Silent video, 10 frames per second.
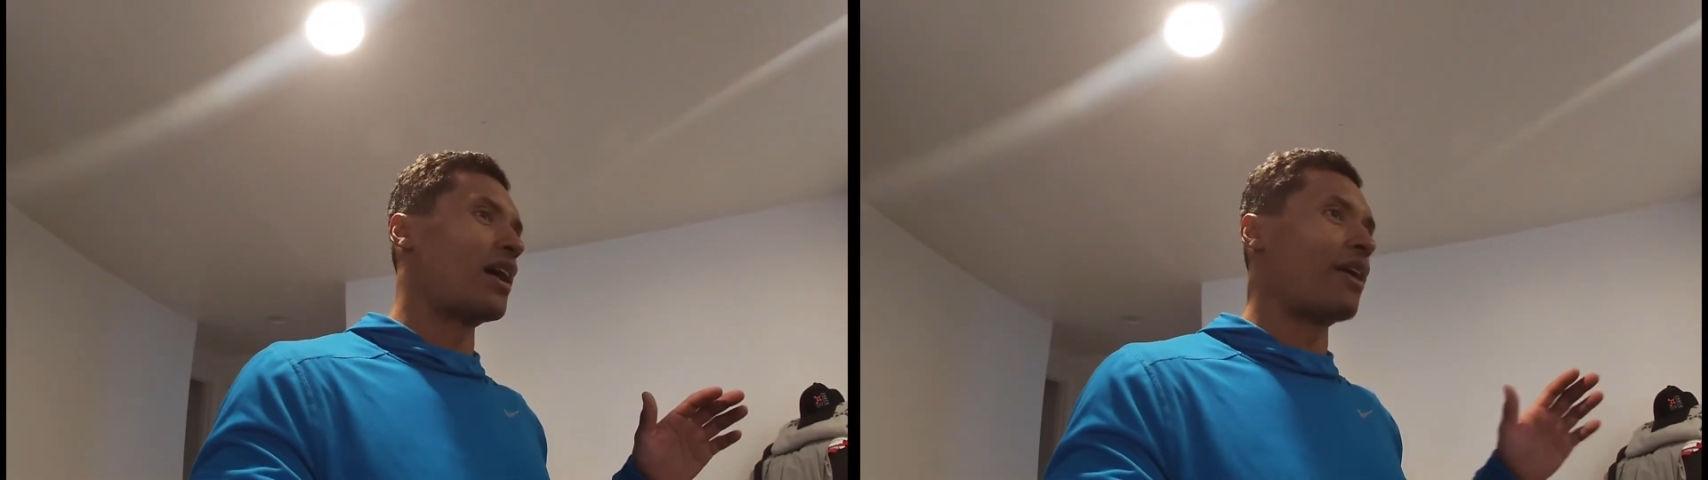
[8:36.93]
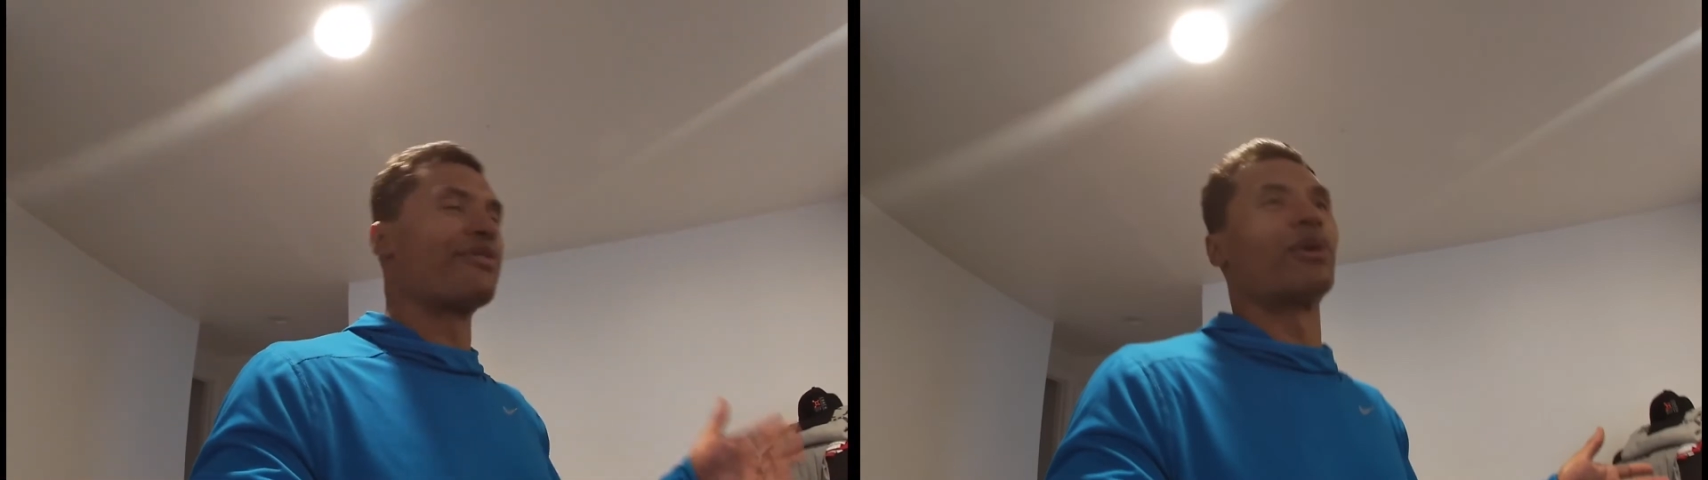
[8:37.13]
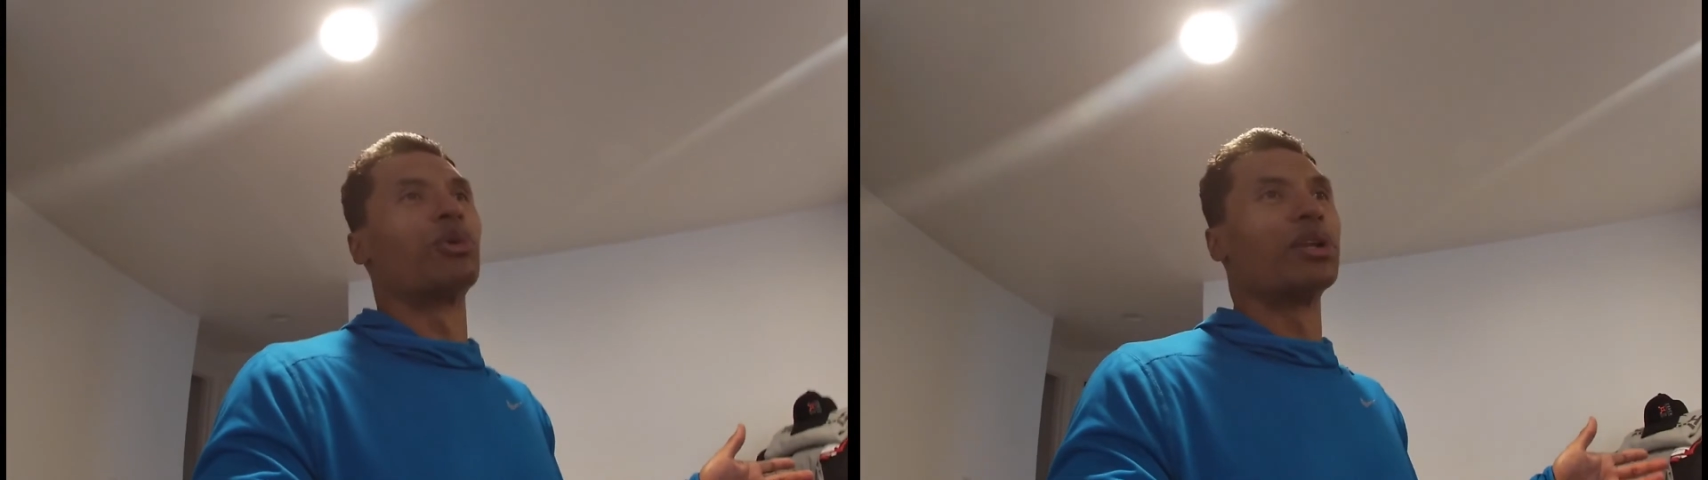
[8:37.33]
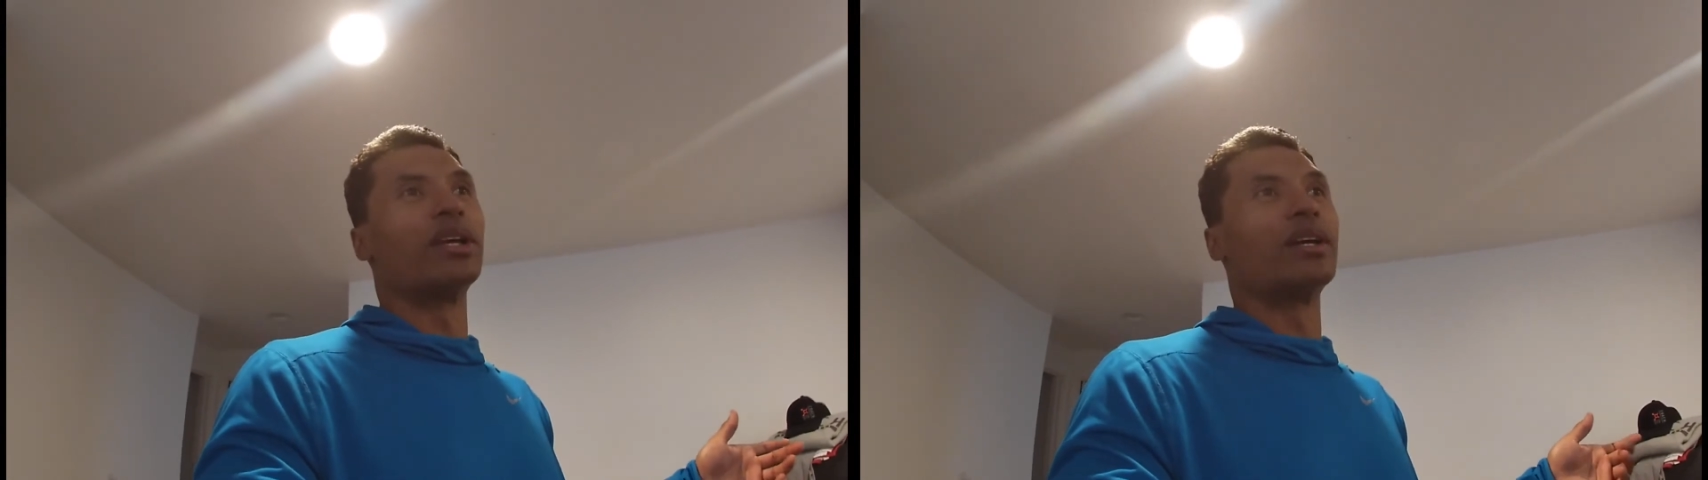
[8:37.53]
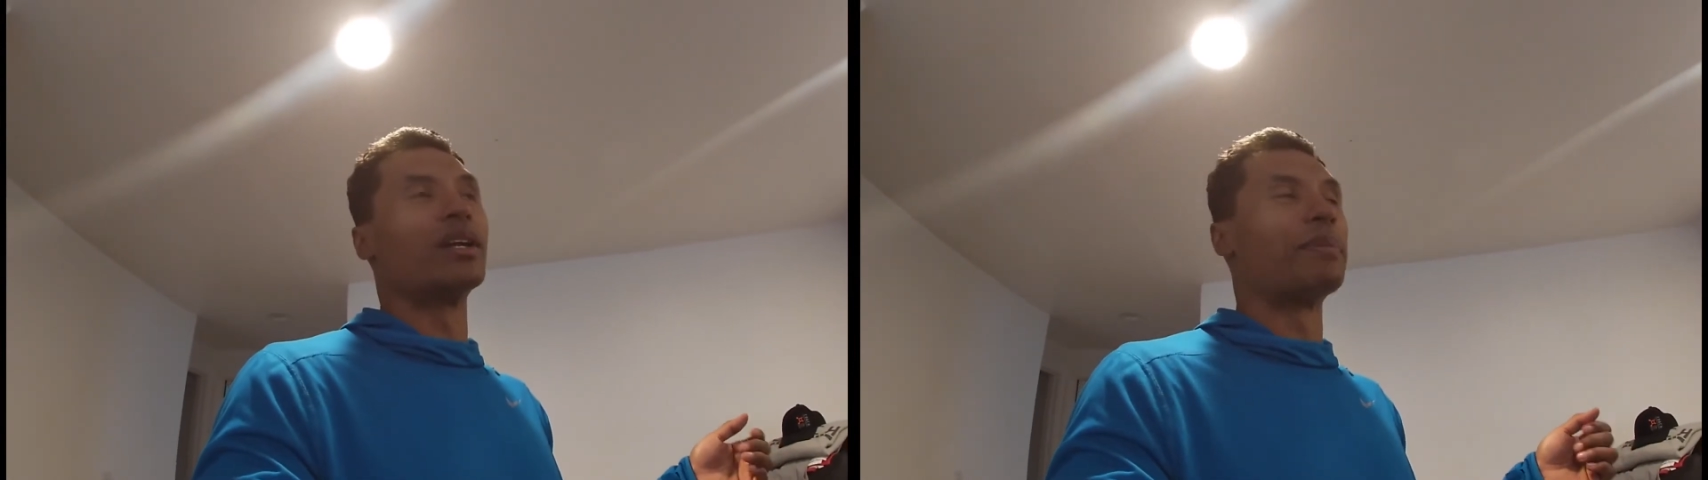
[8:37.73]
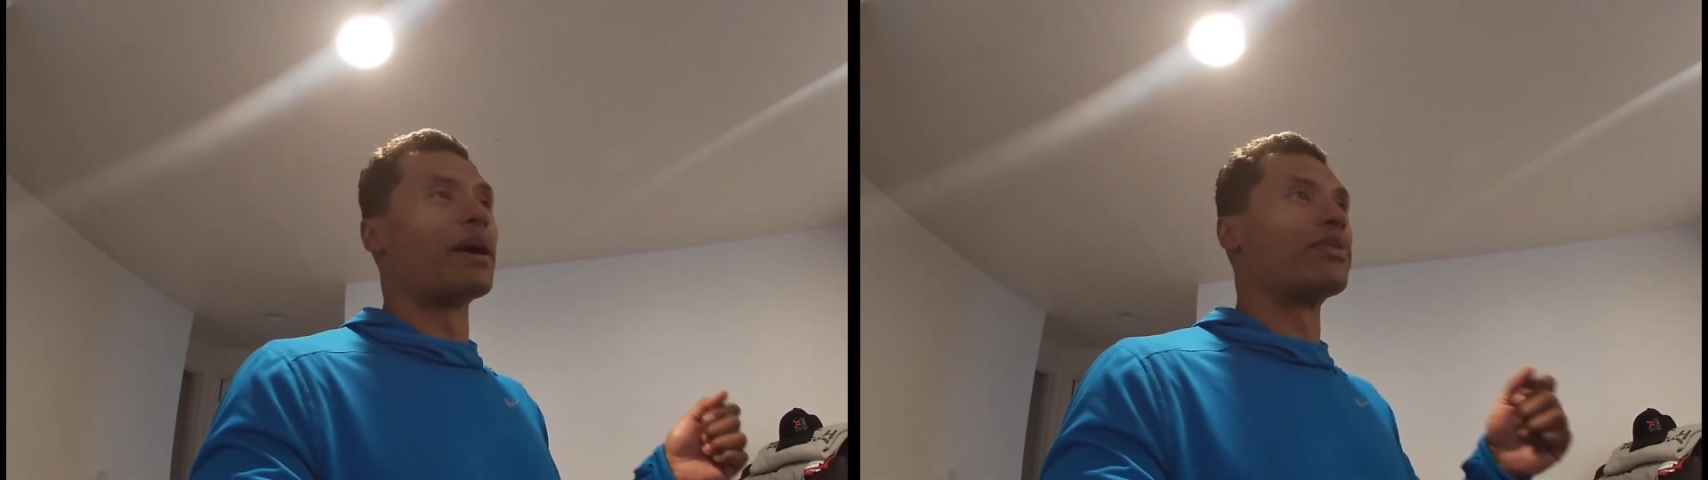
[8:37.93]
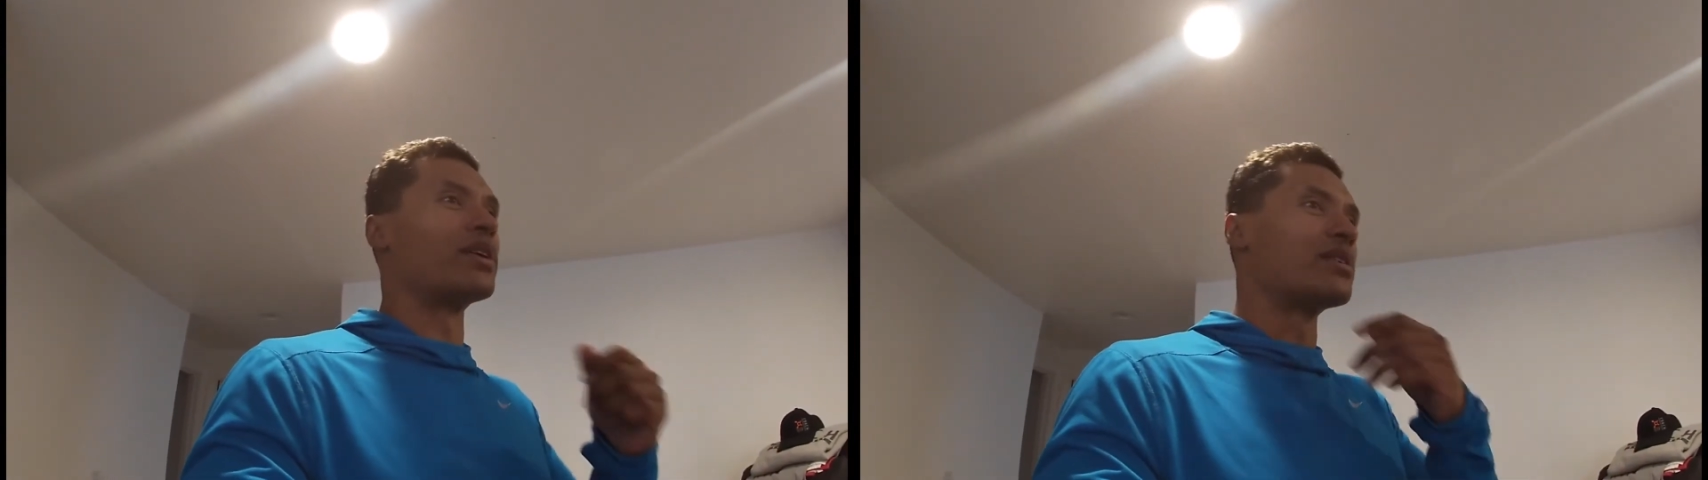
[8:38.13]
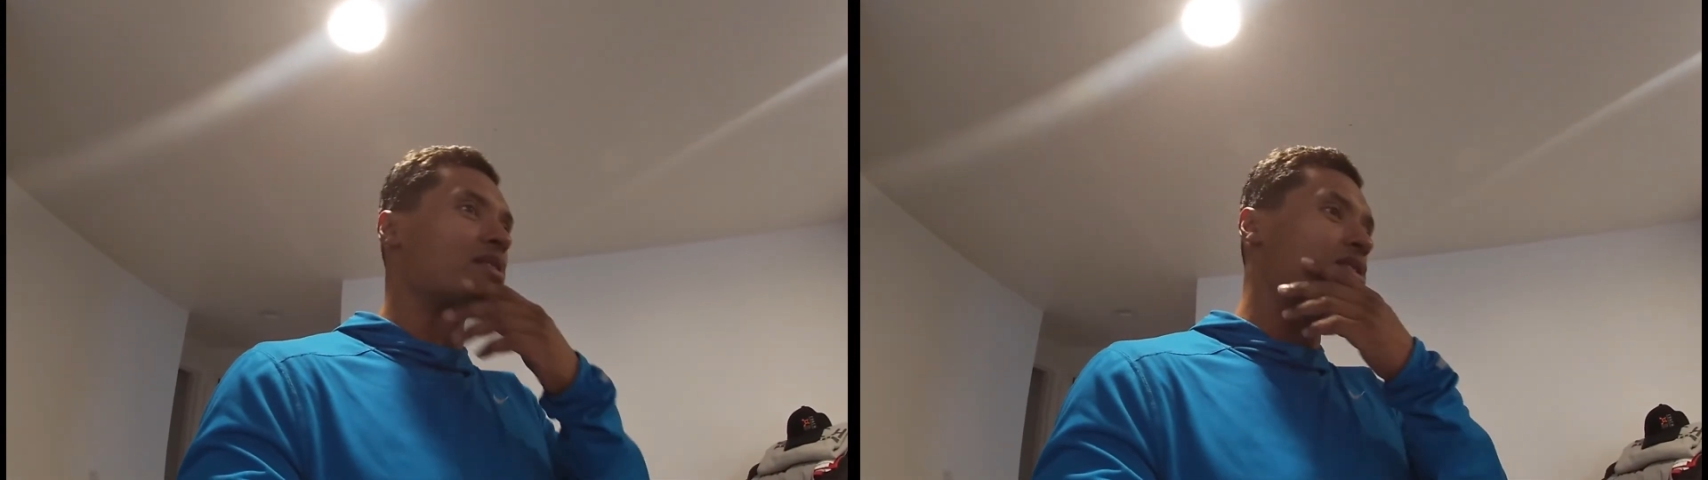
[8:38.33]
I feel really good about this,